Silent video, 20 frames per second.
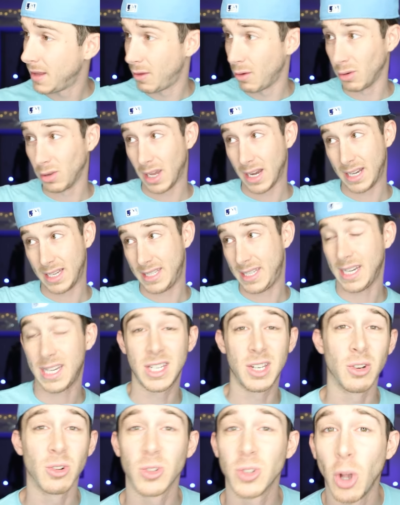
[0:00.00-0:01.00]
they're like
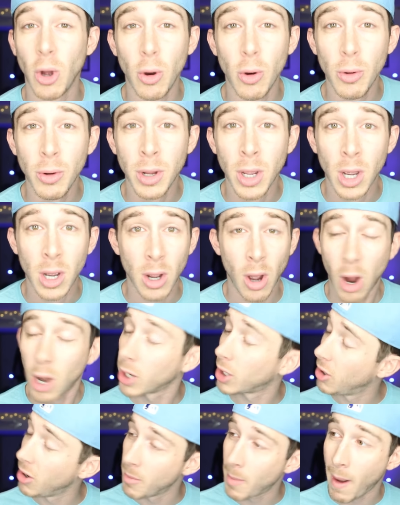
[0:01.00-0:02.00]
six years old,
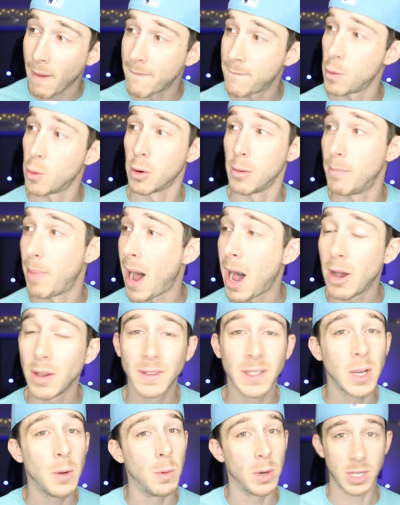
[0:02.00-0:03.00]
arguing about foreign
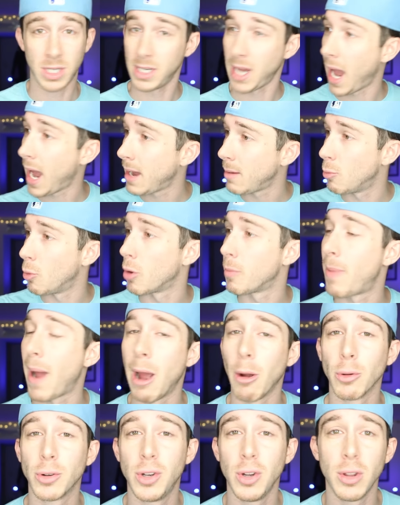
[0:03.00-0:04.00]
policy, which, hey, more
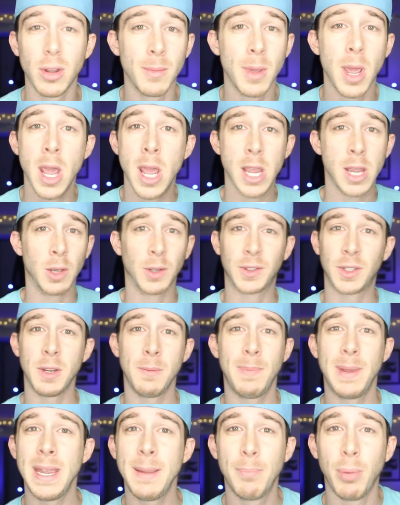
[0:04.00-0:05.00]
power to them. You'll see
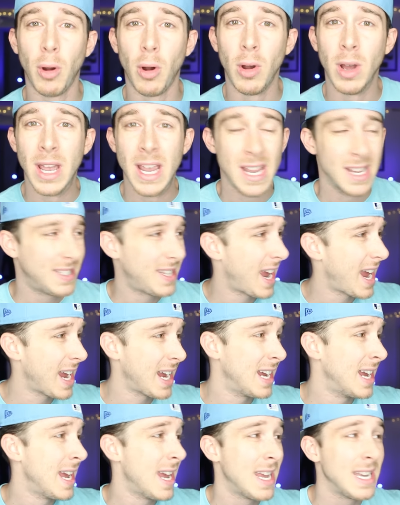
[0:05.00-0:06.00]
people
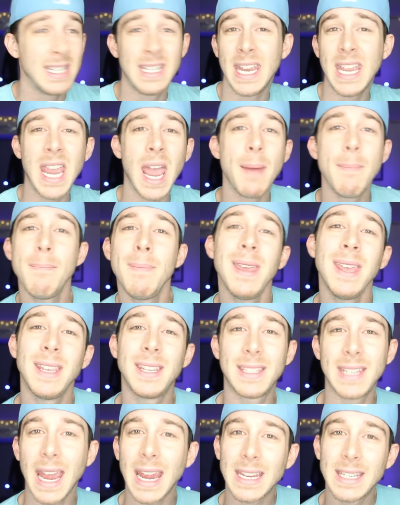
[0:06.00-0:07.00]
saying, DM me
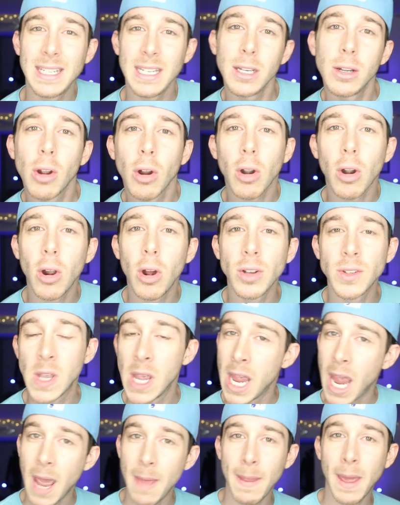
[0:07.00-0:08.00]
sexy girls.
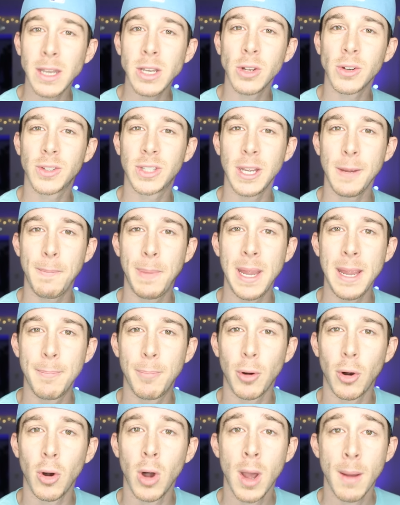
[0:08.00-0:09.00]
And then you'll see
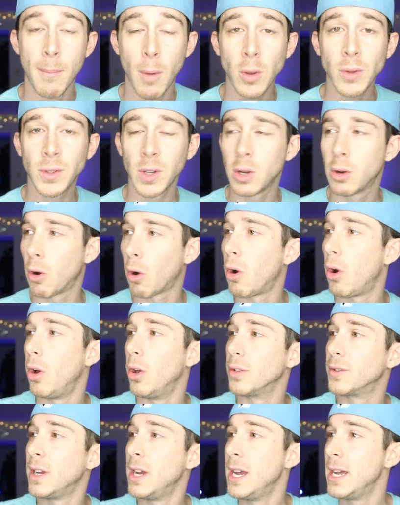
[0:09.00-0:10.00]
people, mostly
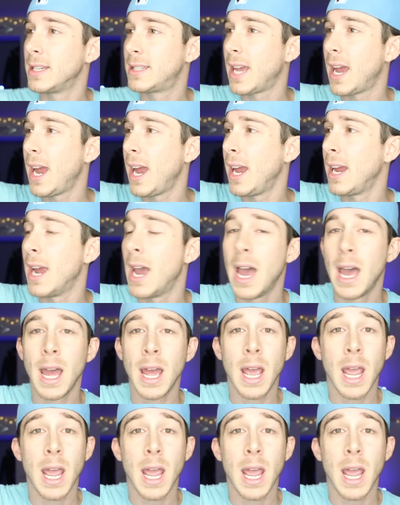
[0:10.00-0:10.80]
girls, saying,